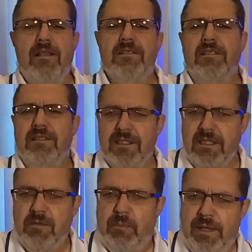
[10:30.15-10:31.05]
is a
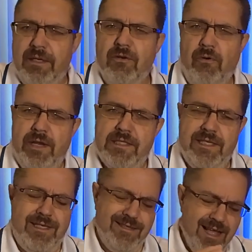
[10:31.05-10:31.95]
little bit
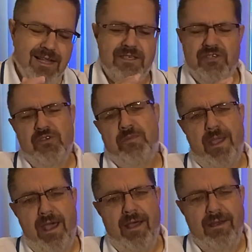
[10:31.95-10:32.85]
noisy, not too
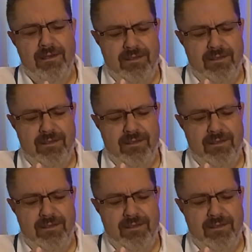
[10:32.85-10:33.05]
bad.